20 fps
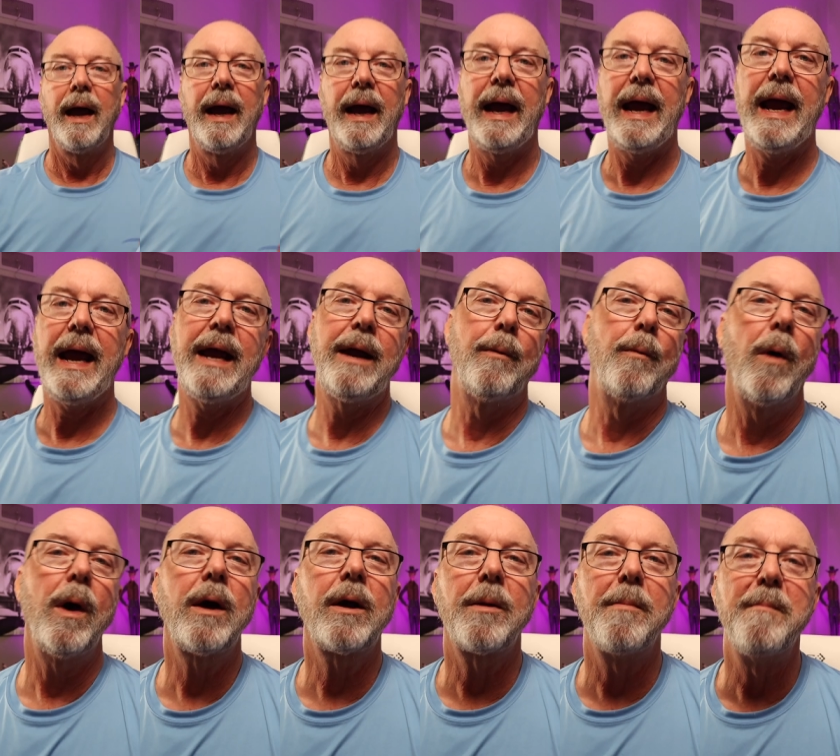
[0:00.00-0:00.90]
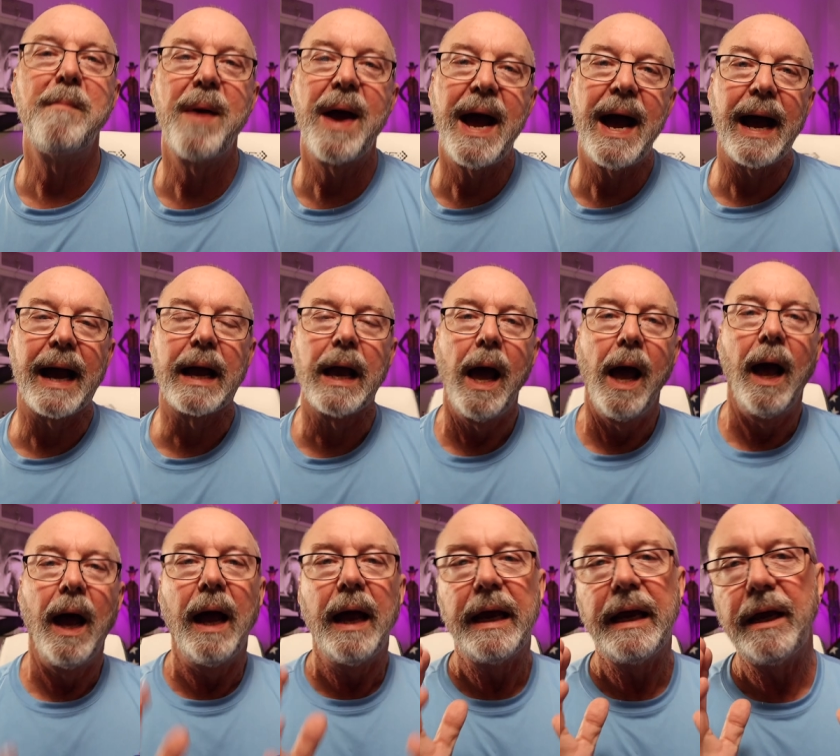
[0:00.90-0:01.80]
Hey, welcome back.
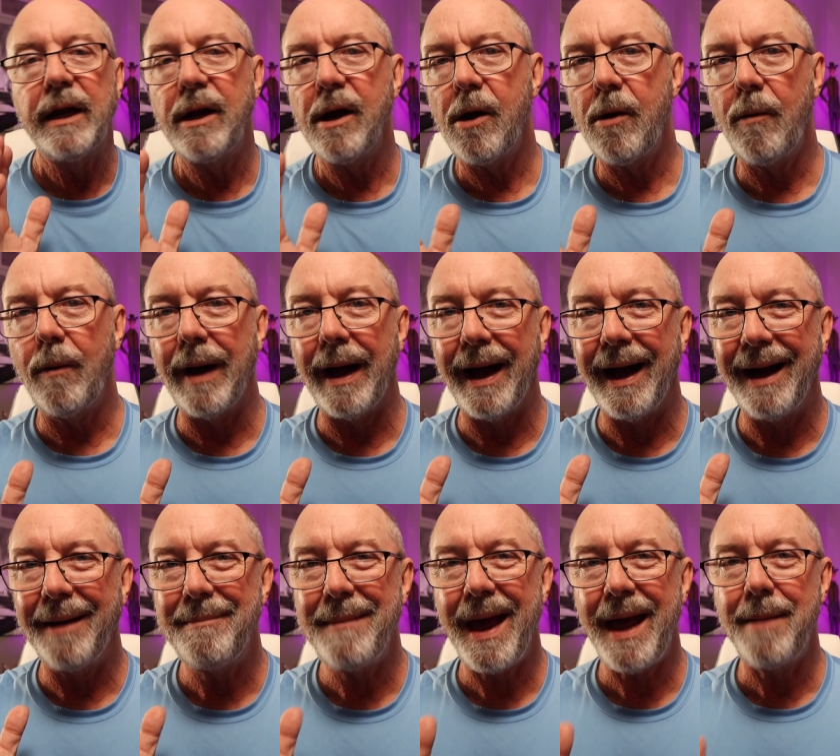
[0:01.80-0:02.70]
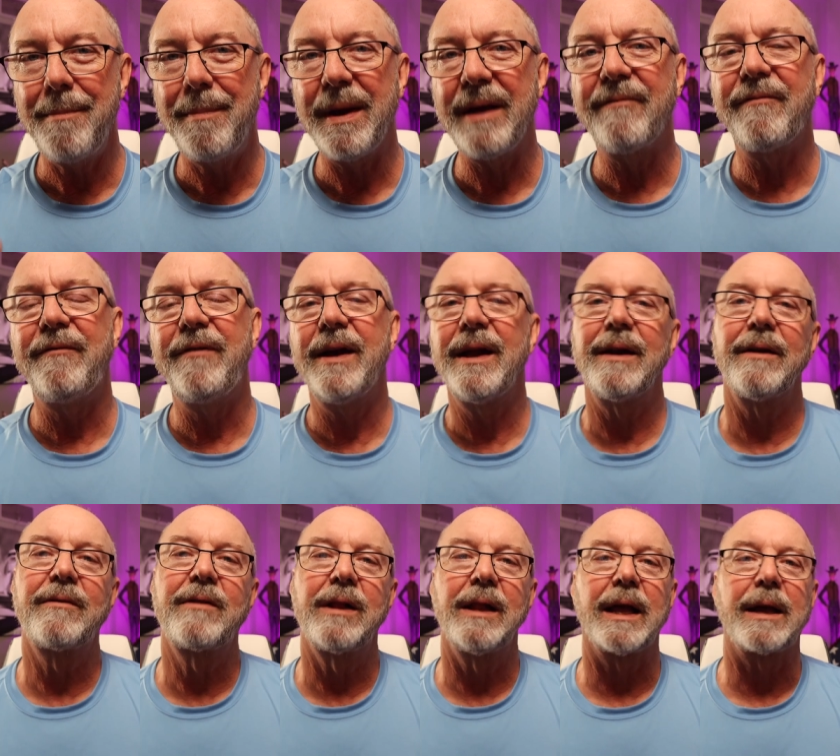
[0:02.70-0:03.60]
You know, I'm not a big fan
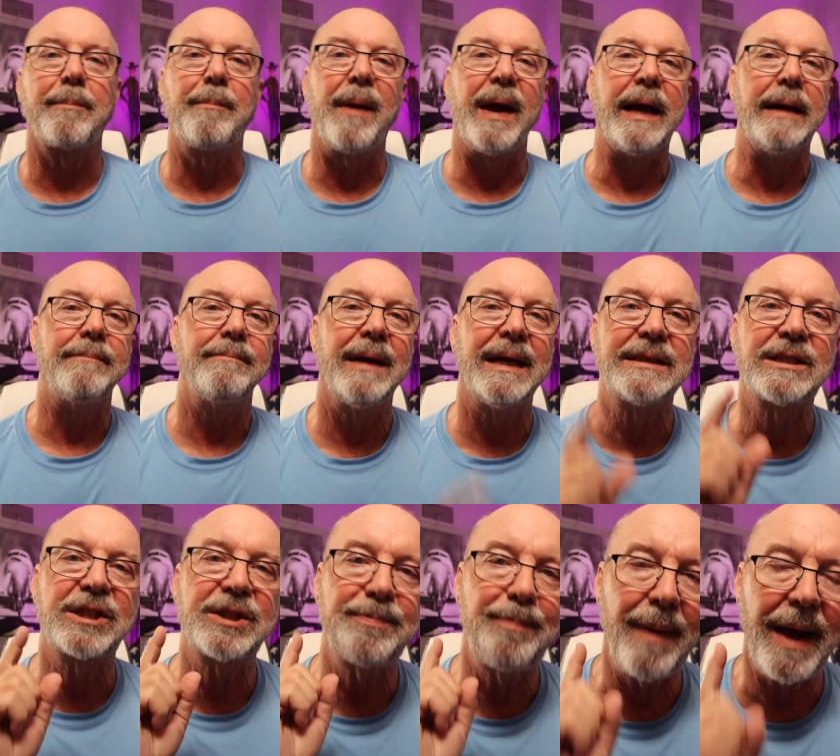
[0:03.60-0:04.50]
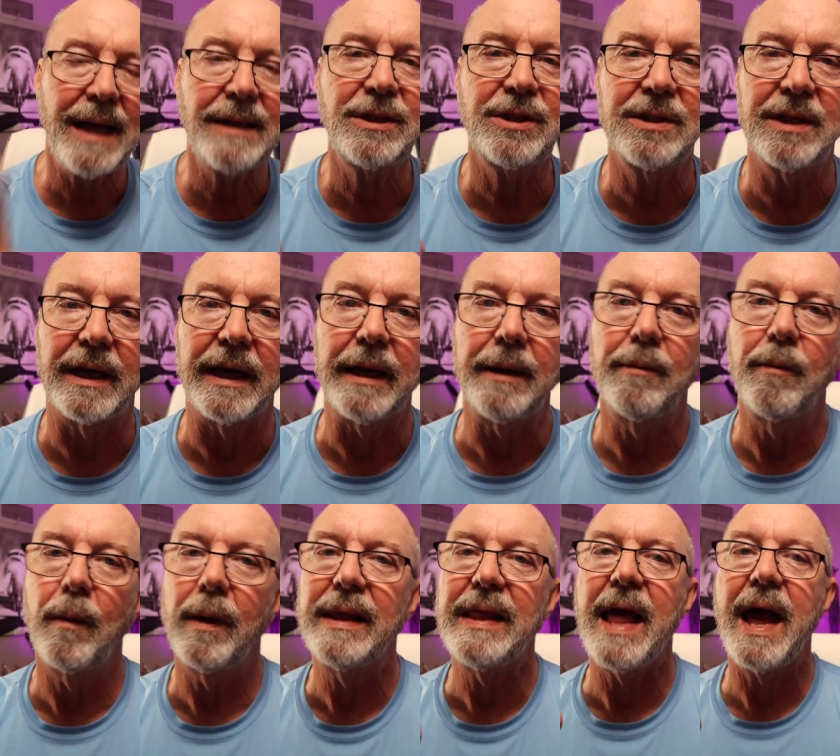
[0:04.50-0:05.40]
of clickbait, especially
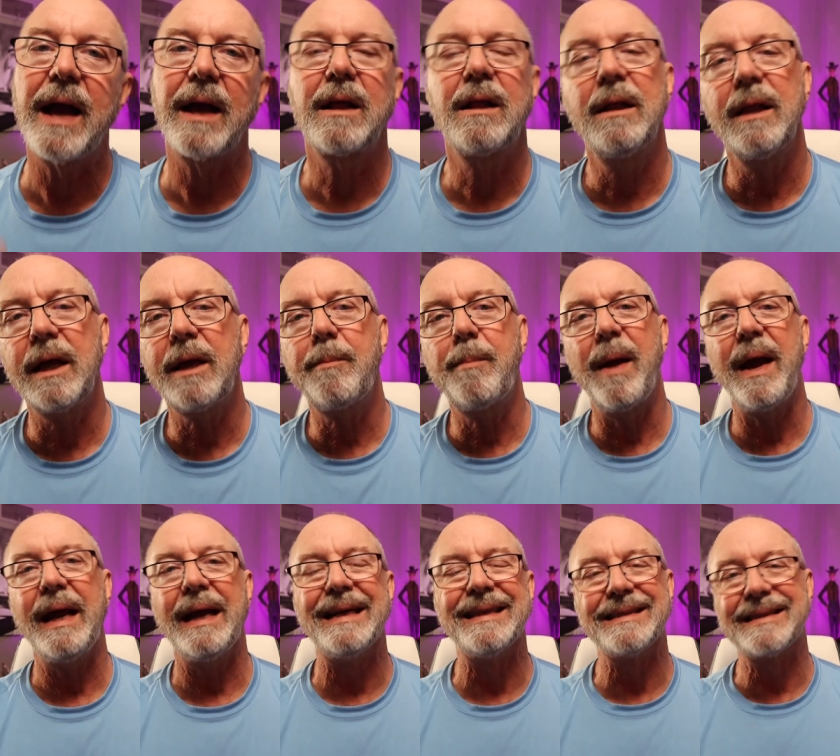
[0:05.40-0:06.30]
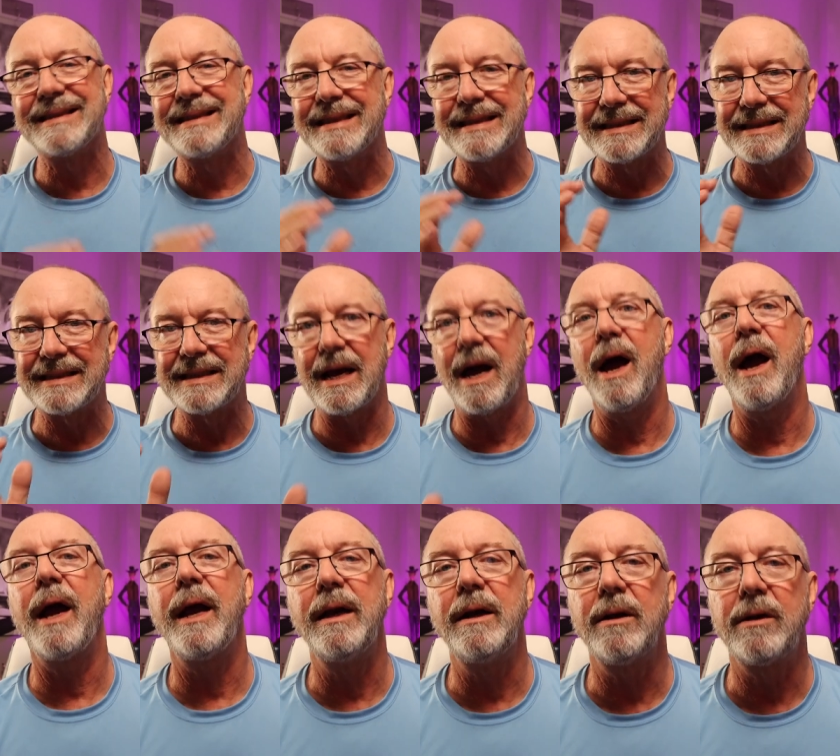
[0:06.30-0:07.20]
when that clickbait is
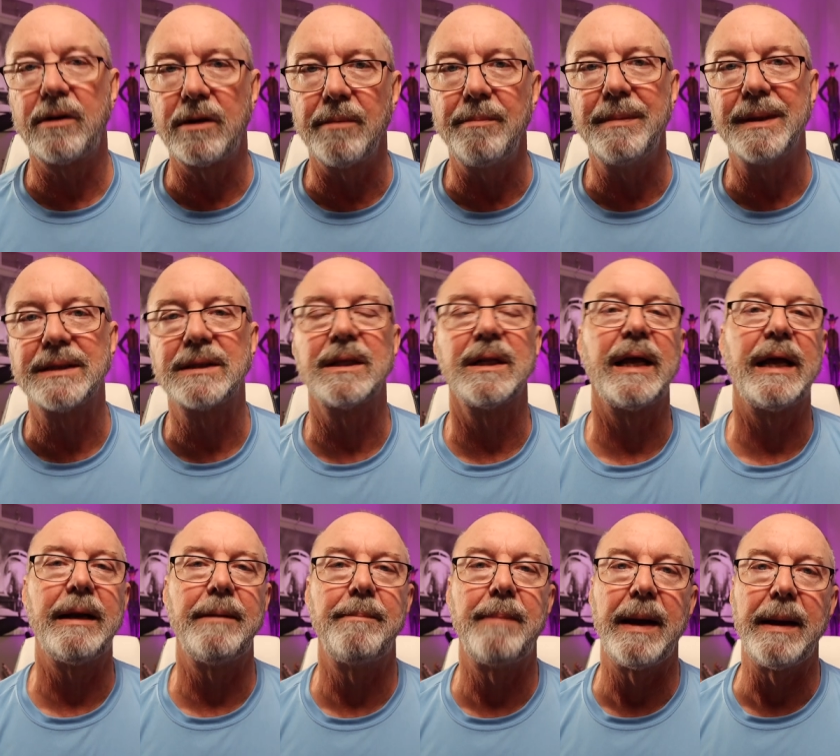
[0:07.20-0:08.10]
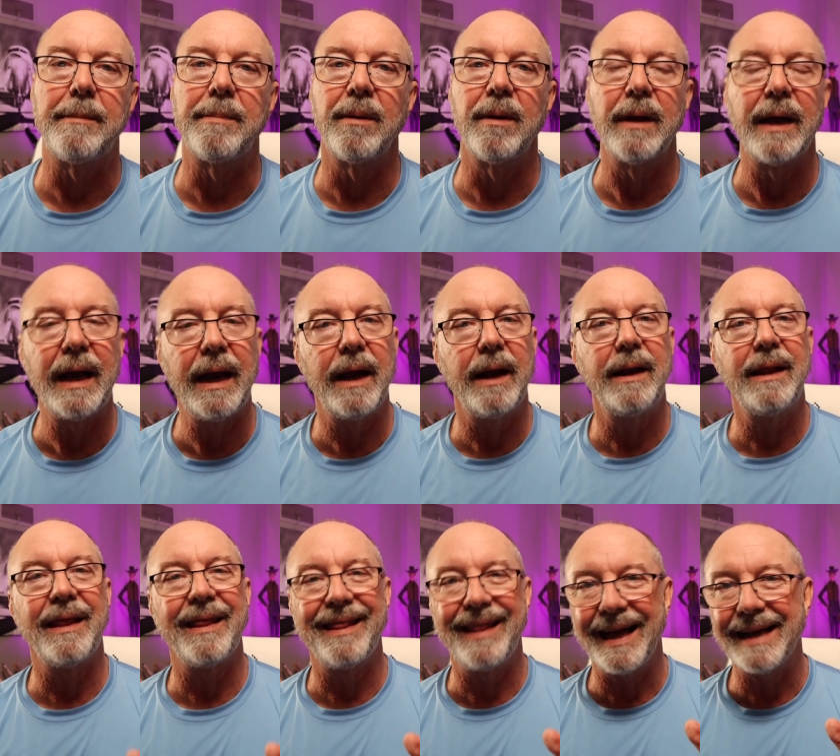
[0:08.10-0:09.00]
designed to mislead people.
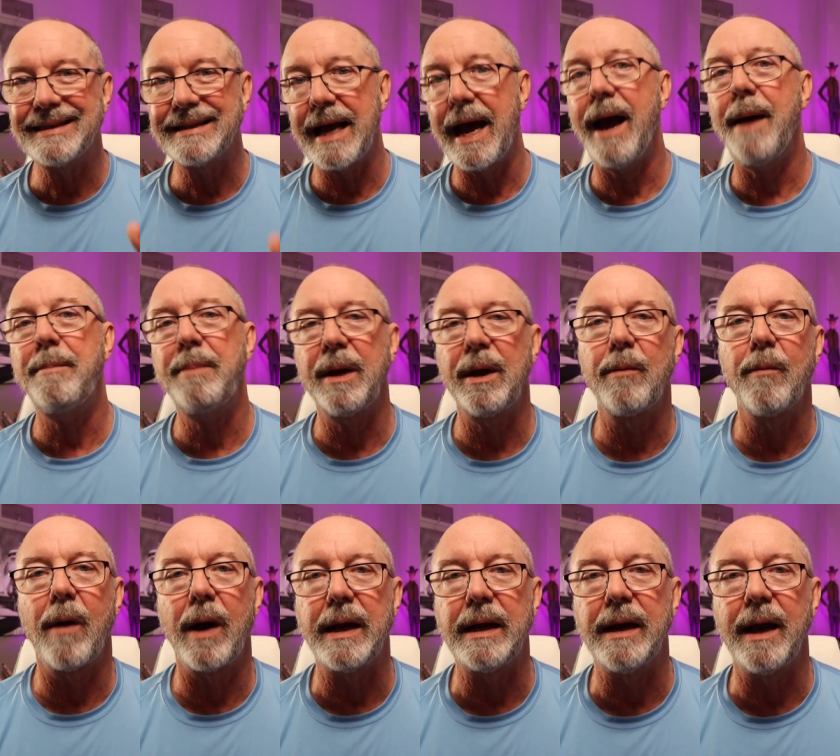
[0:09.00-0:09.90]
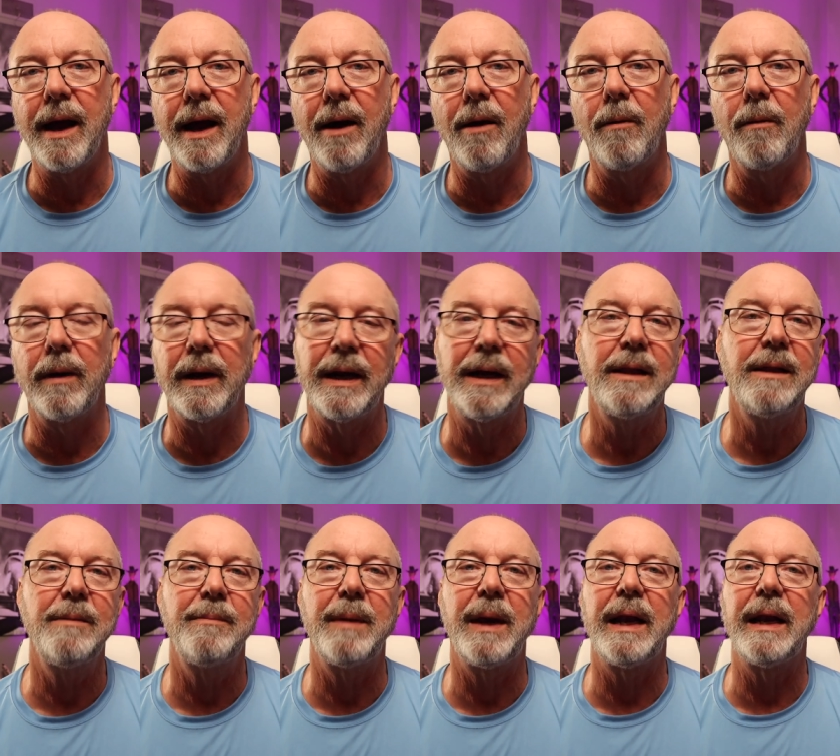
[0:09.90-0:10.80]
And that's happening right now
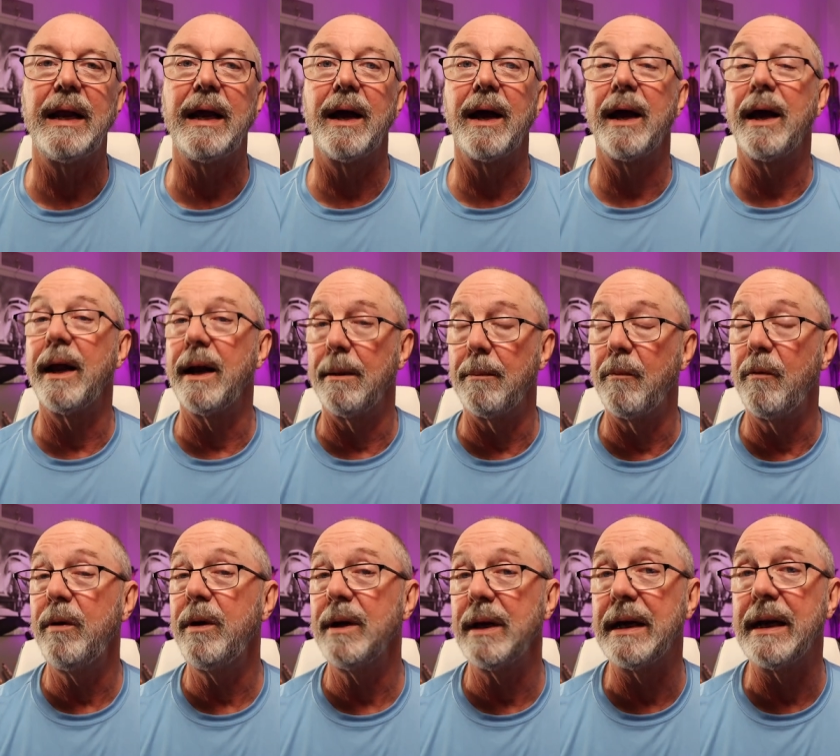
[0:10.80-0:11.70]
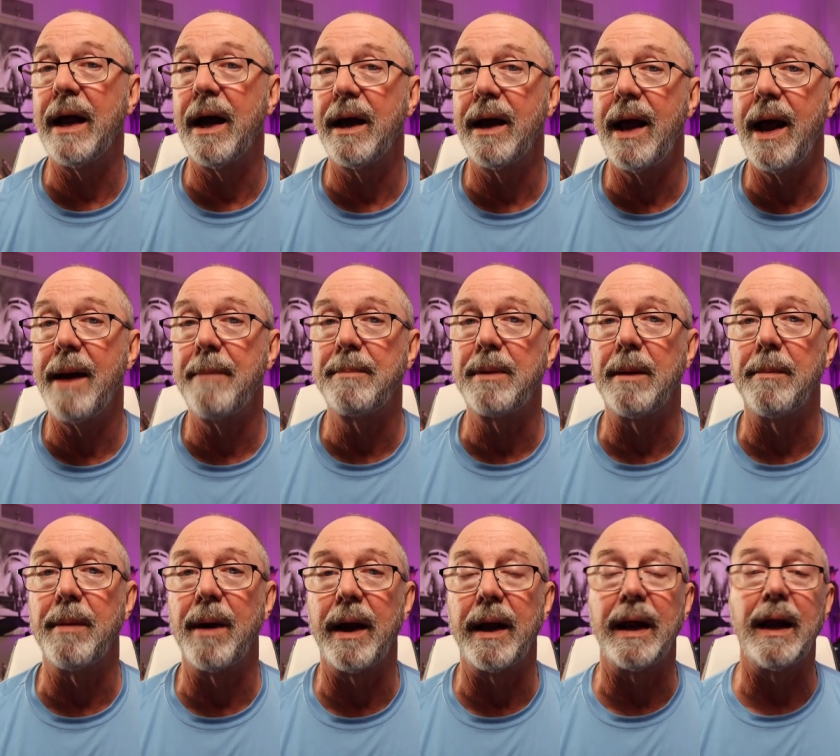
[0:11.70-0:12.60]
in the media, and I'm really not happy
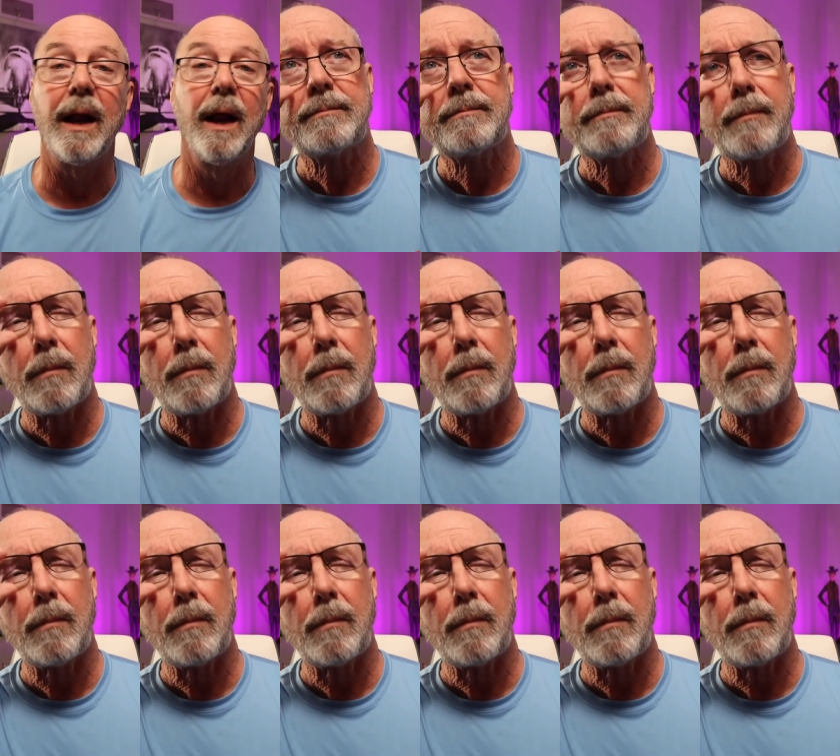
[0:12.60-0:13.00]
about it.